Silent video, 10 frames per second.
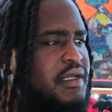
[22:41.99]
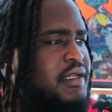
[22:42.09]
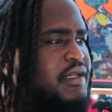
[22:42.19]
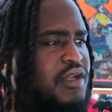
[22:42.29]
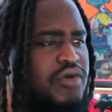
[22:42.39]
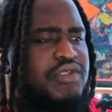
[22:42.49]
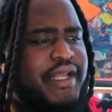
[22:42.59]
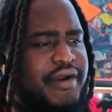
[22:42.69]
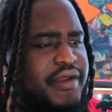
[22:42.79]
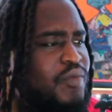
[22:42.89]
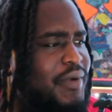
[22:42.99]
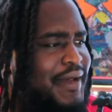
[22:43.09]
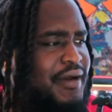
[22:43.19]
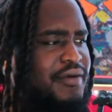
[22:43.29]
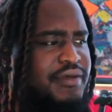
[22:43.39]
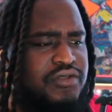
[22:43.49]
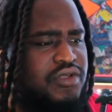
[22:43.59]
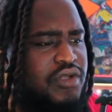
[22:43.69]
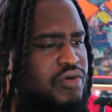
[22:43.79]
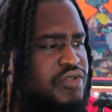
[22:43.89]
He knows the area well, knows
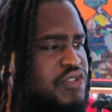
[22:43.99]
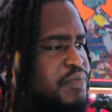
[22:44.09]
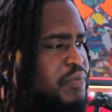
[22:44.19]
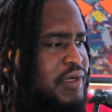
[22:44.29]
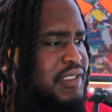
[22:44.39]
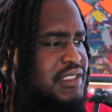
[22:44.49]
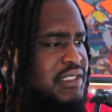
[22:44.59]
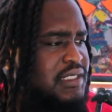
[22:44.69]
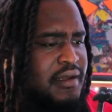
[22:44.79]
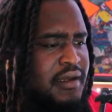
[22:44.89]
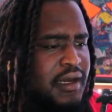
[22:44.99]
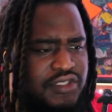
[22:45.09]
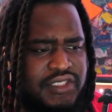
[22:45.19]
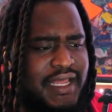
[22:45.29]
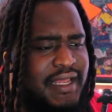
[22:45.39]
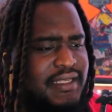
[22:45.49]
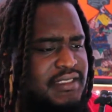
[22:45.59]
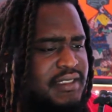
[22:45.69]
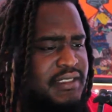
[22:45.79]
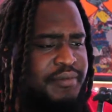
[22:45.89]
local sports, understands
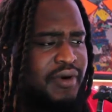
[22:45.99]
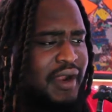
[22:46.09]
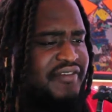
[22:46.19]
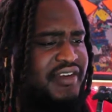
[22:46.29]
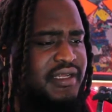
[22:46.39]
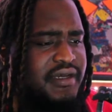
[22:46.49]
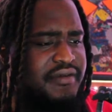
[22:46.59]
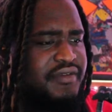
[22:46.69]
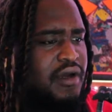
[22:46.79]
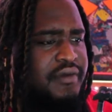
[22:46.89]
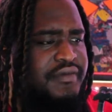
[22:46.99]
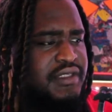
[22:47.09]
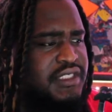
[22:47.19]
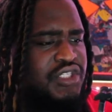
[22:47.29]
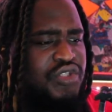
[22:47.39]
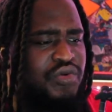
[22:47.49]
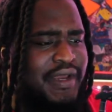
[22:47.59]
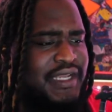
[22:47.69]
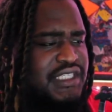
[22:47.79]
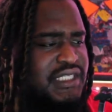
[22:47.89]
the depravity of the
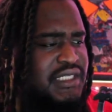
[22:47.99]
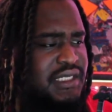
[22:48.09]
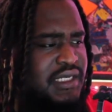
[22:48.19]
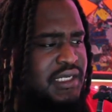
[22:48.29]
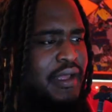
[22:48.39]
situation,